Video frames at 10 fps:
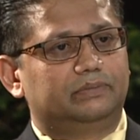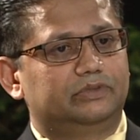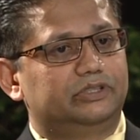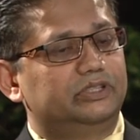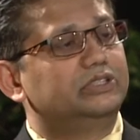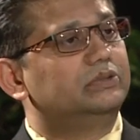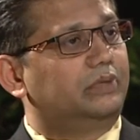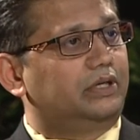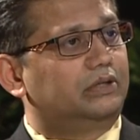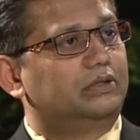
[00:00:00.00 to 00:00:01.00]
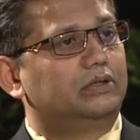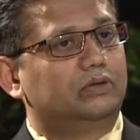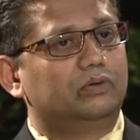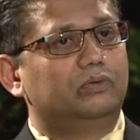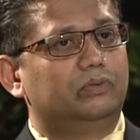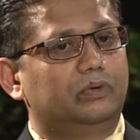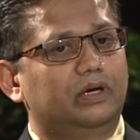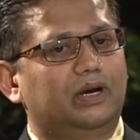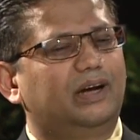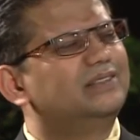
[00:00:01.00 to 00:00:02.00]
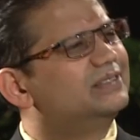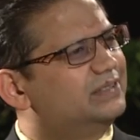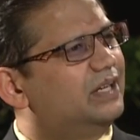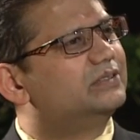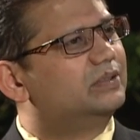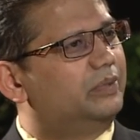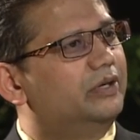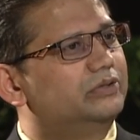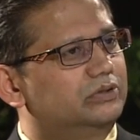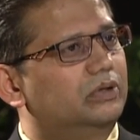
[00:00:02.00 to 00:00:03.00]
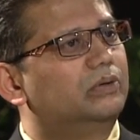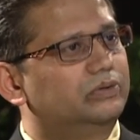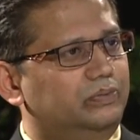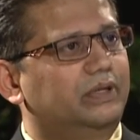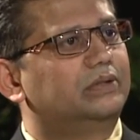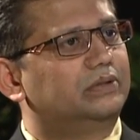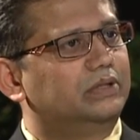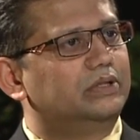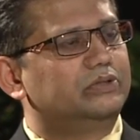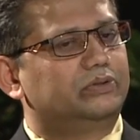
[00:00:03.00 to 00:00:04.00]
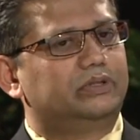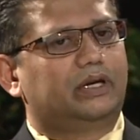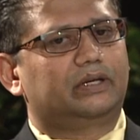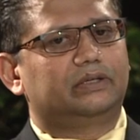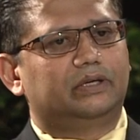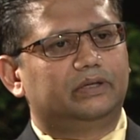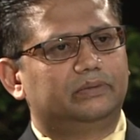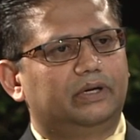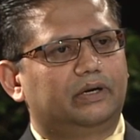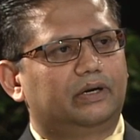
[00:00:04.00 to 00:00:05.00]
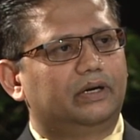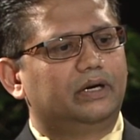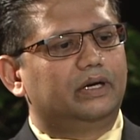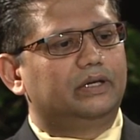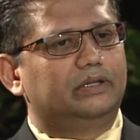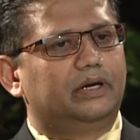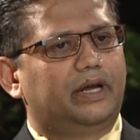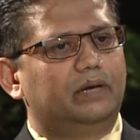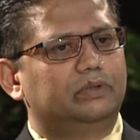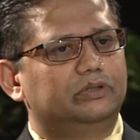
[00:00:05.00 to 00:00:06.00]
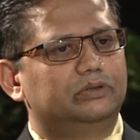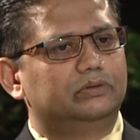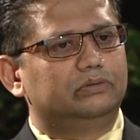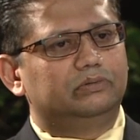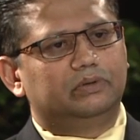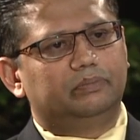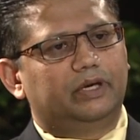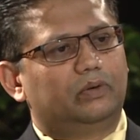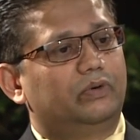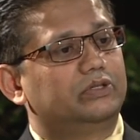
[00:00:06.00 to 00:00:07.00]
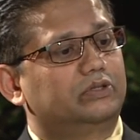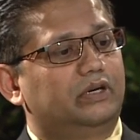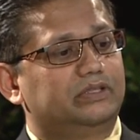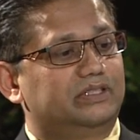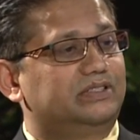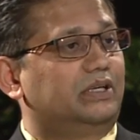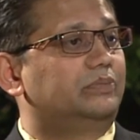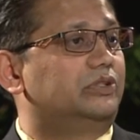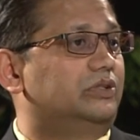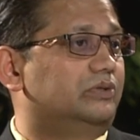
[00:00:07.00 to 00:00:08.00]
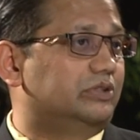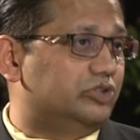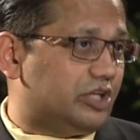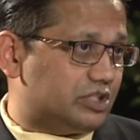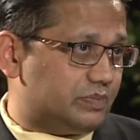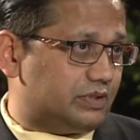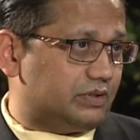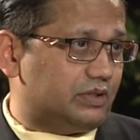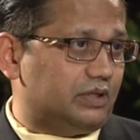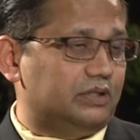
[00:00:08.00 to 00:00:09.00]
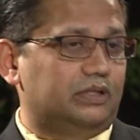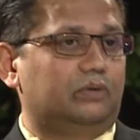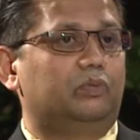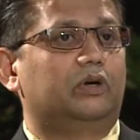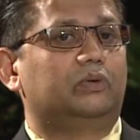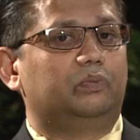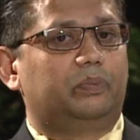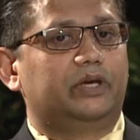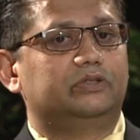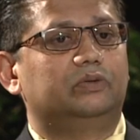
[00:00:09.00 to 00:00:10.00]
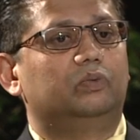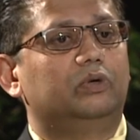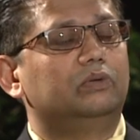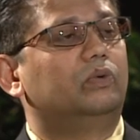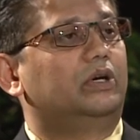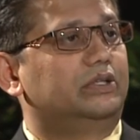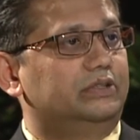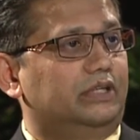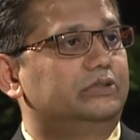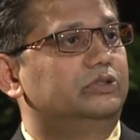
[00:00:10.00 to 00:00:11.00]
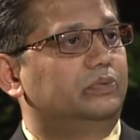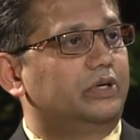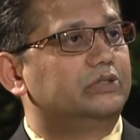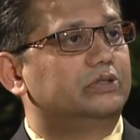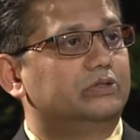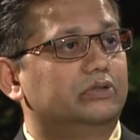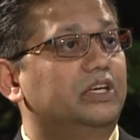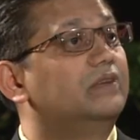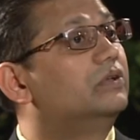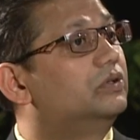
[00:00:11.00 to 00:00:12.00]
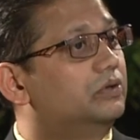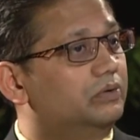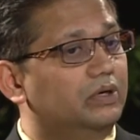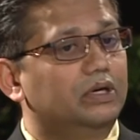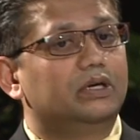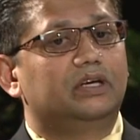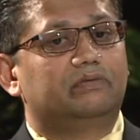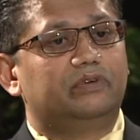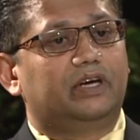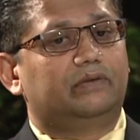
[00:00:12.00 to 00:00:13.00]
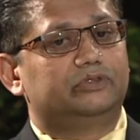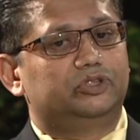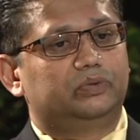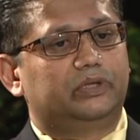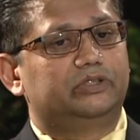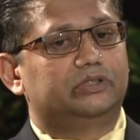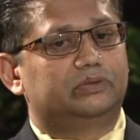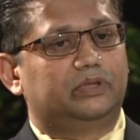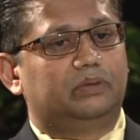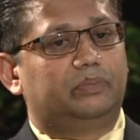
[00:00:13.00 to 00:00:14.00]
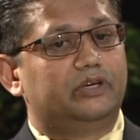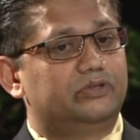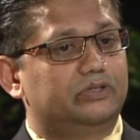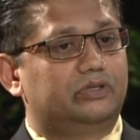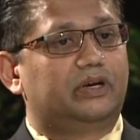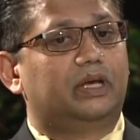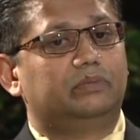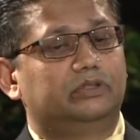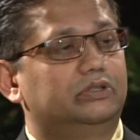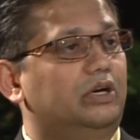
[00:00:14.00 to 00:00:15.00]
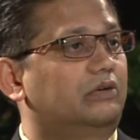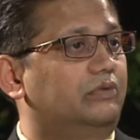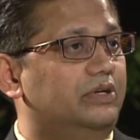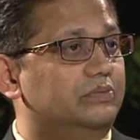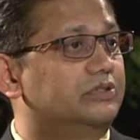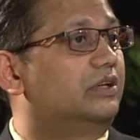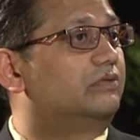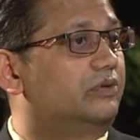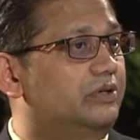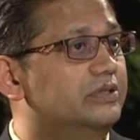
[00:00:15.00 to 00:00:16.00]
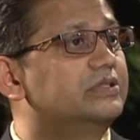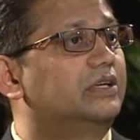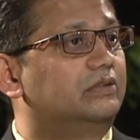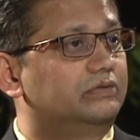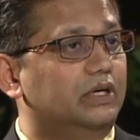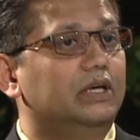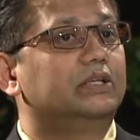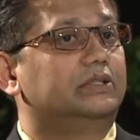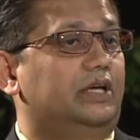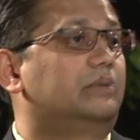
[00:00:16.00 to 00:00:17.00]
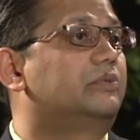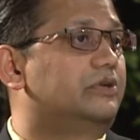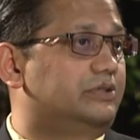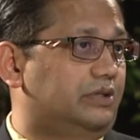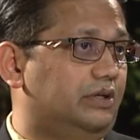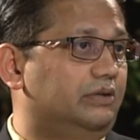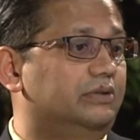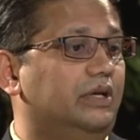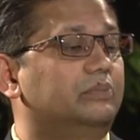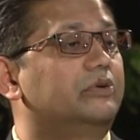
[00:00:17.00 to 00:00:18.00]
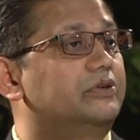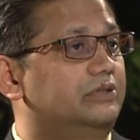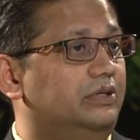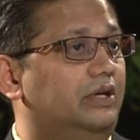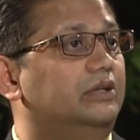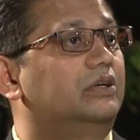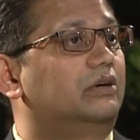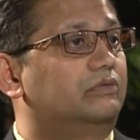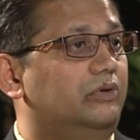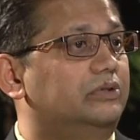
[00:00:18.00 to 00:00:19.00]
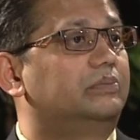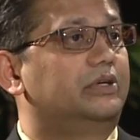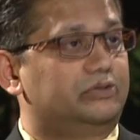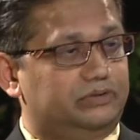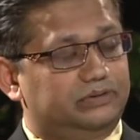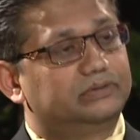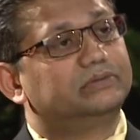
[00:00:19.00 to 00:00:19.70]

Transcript: decision maker who understands the patient's goals well, so that they're able to make what is called as a substituted judgment, that what the patient would want in that situation. So even though if we have situations where the patient is not able to talk for himself or herself, that person can talk for the patient.